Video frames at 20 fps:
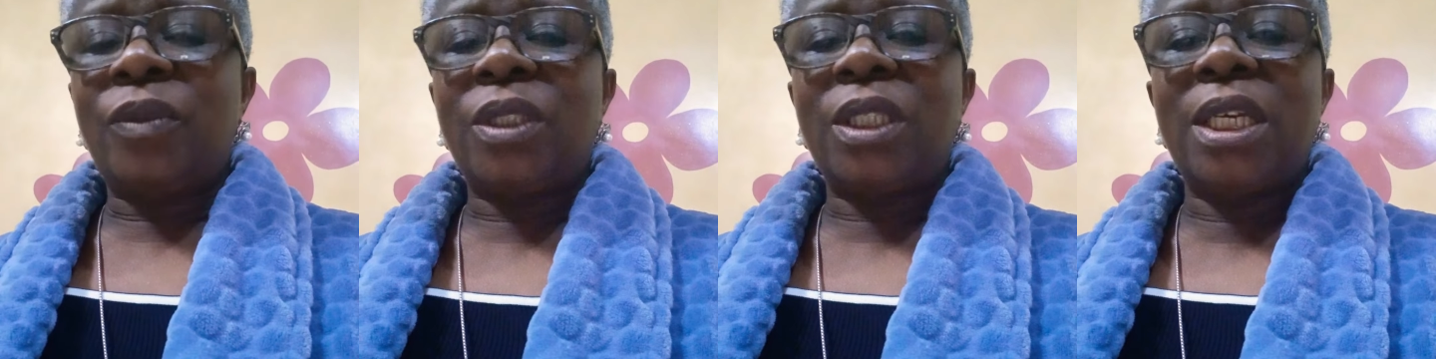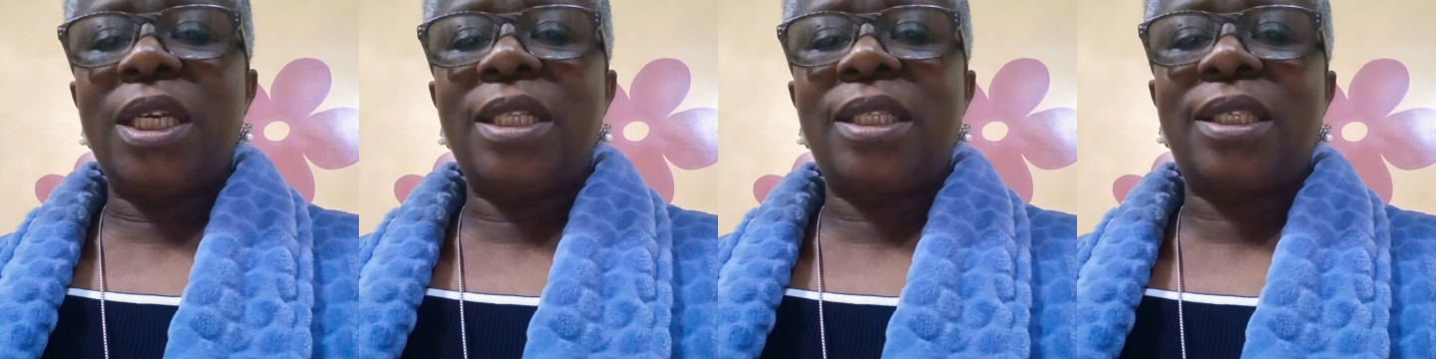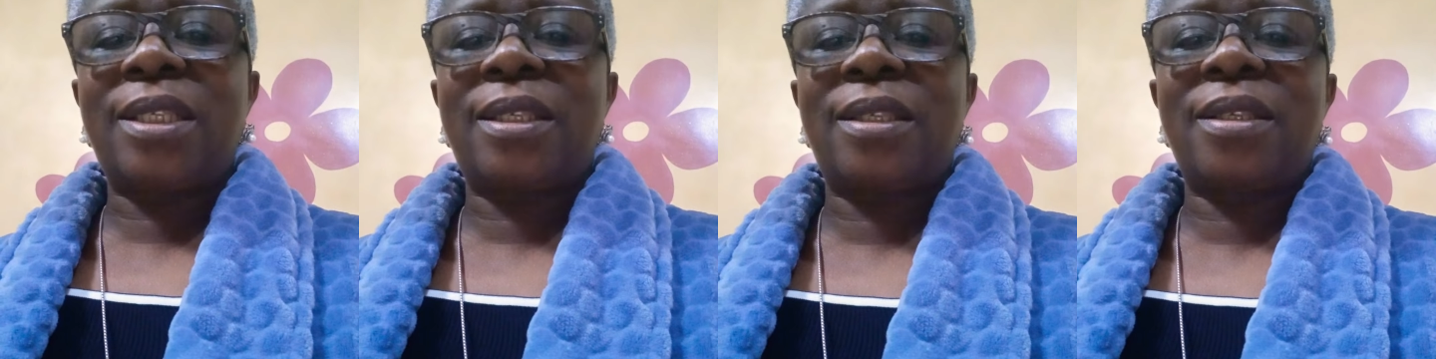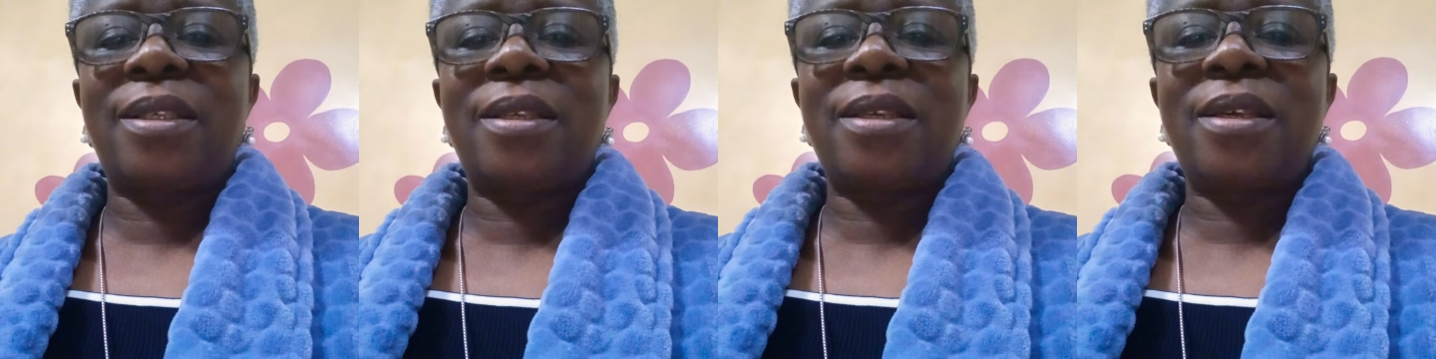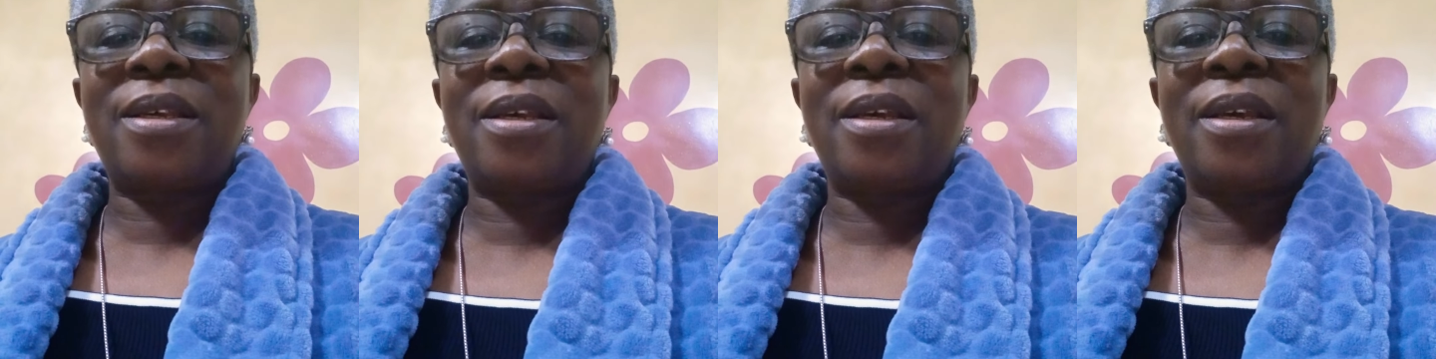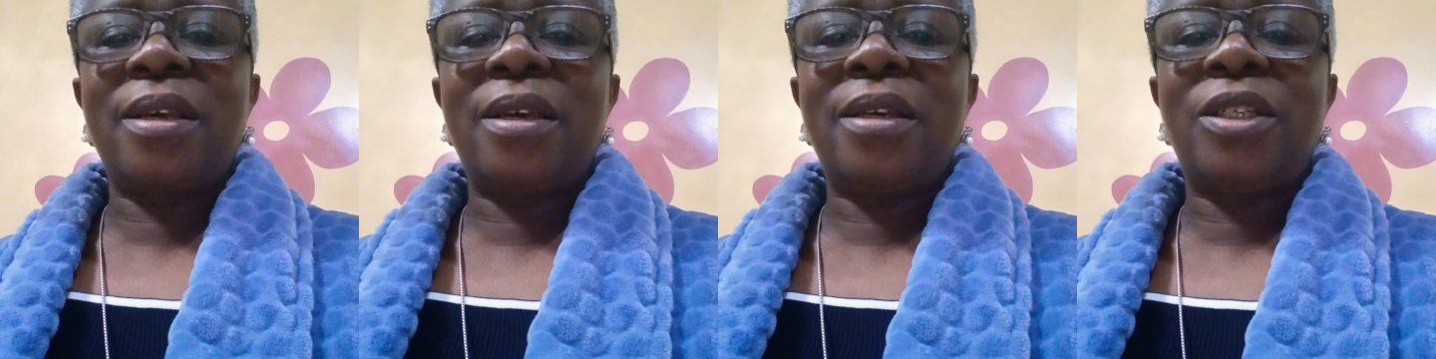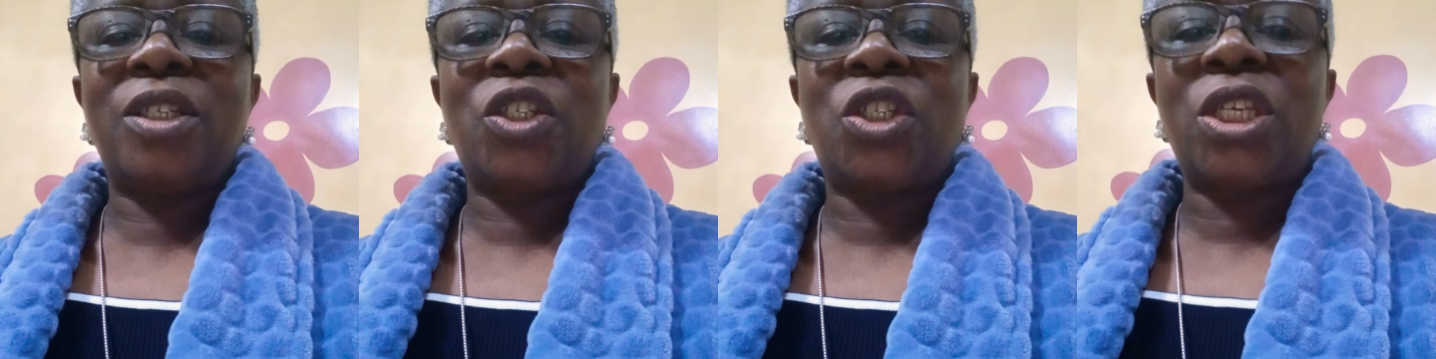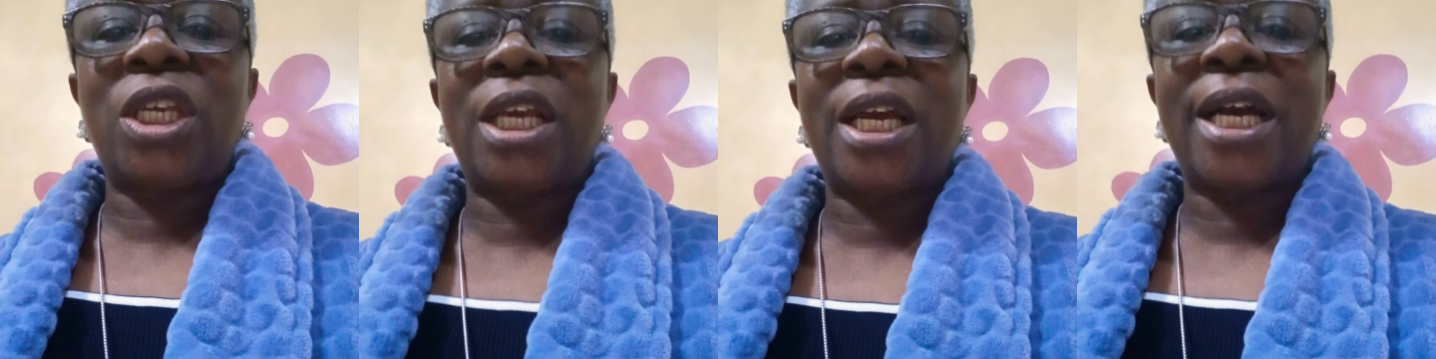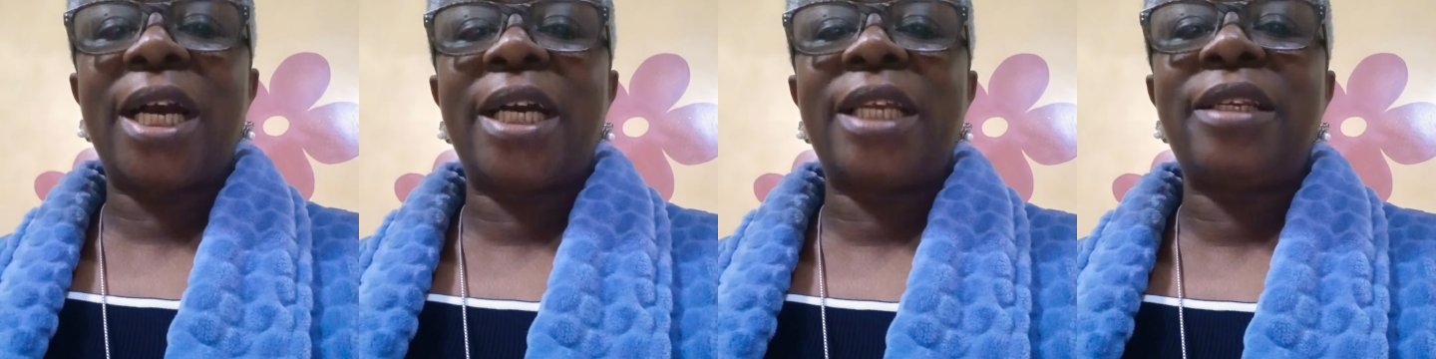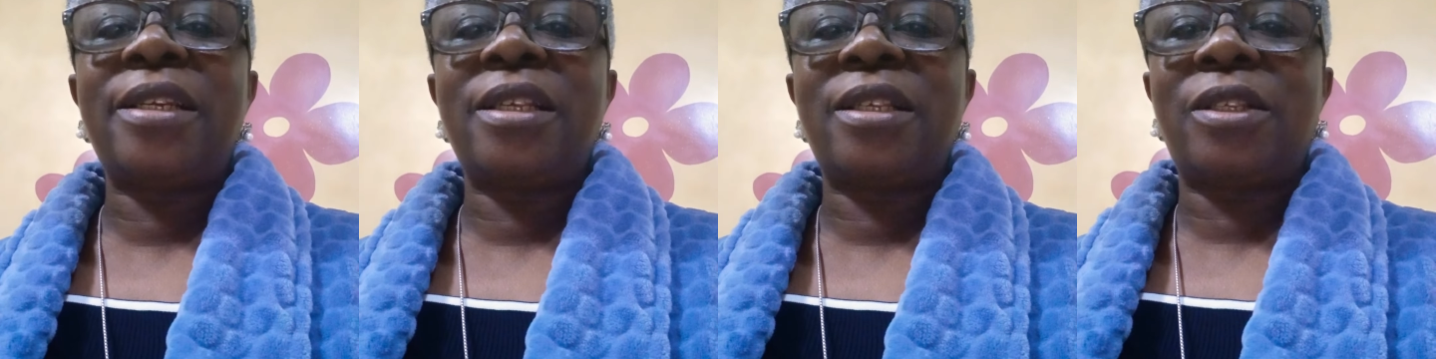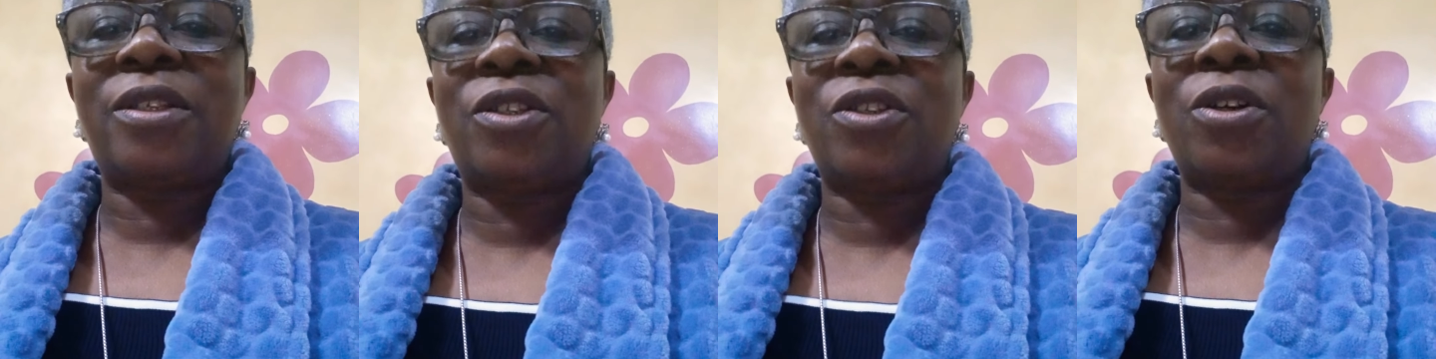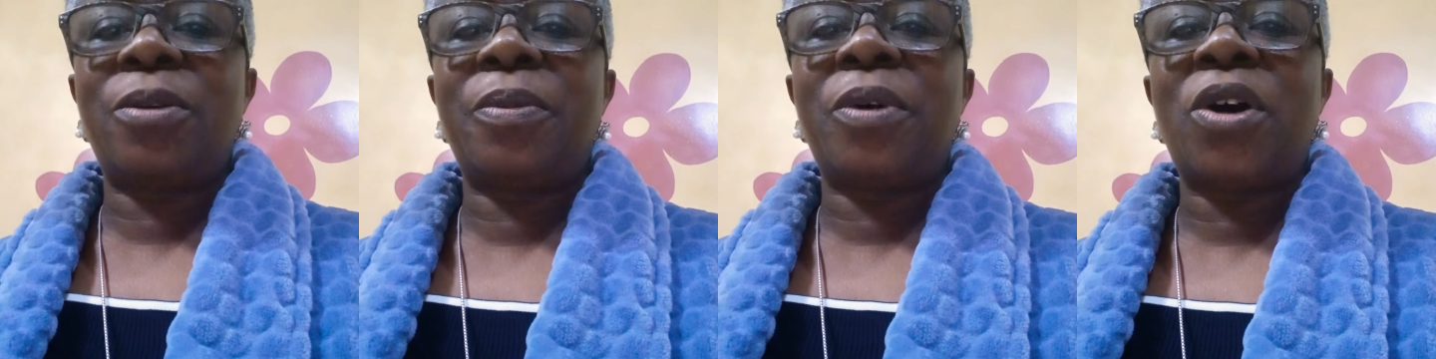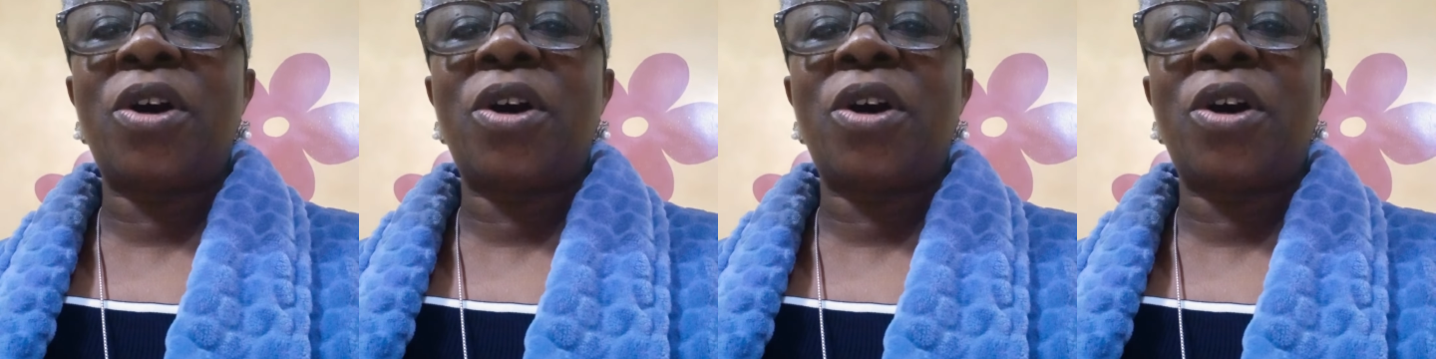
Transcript: It's she had this job